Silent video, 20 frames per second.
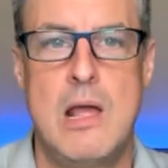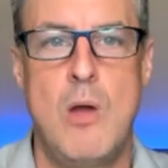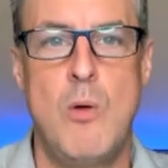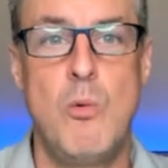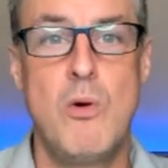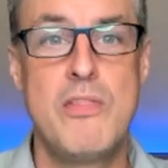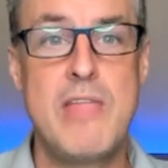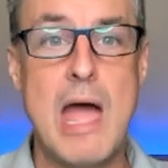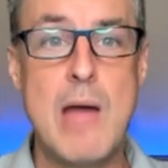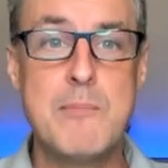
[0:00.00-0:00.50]

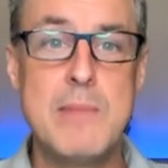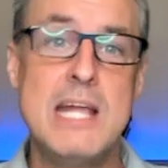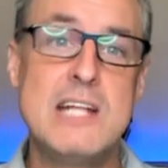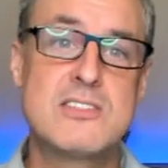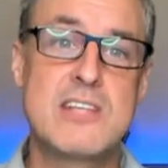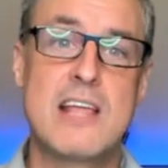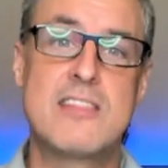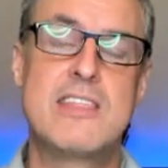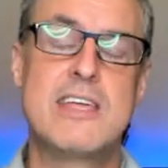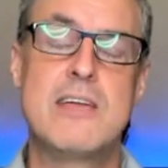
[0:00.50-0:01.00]
Well, that means
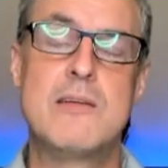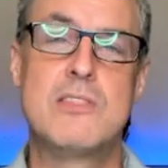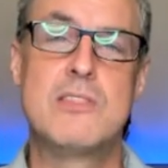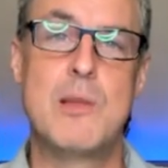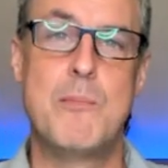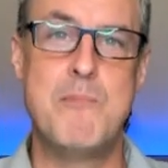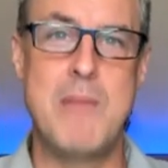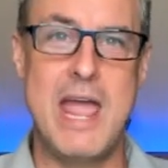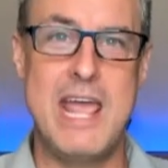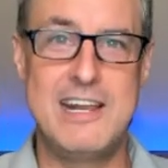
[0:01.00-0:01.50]
that the
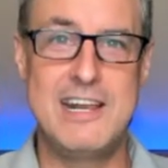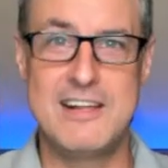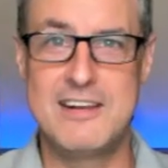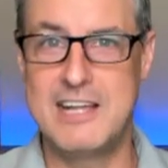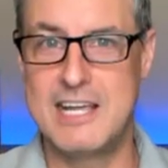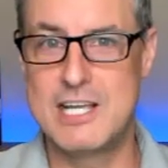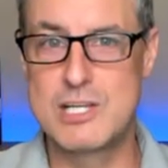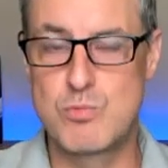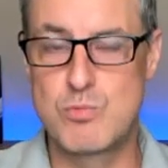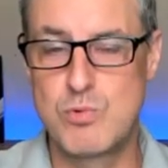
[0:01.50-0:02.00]
maiden
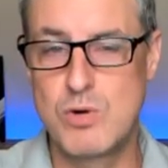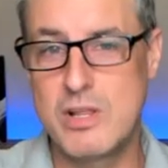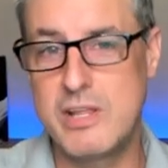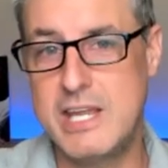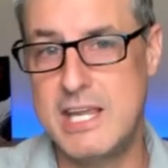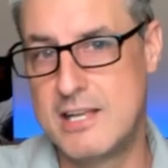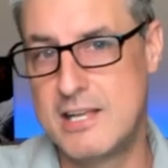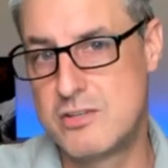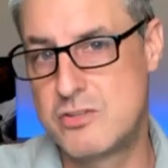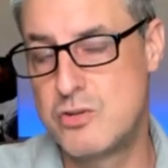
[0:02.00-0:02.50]
is
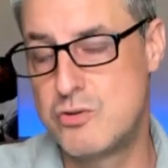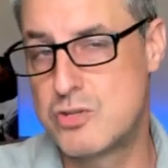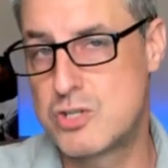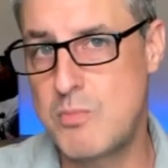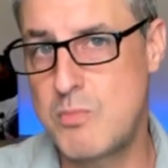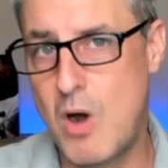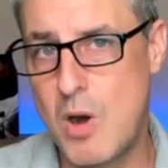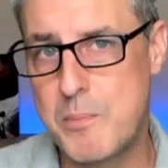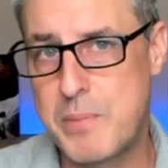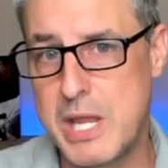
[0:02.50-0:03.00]
really into
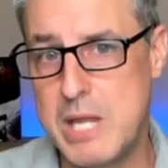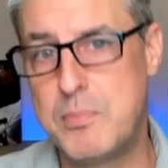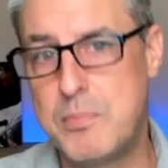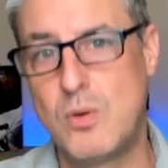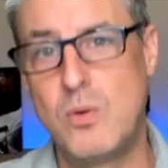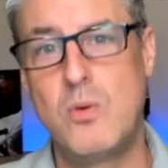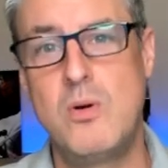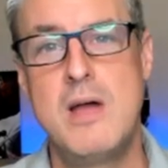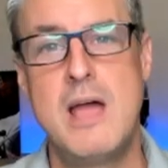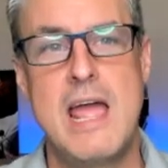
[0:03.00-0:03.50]
smart
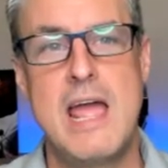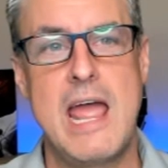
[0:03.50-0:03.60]
people,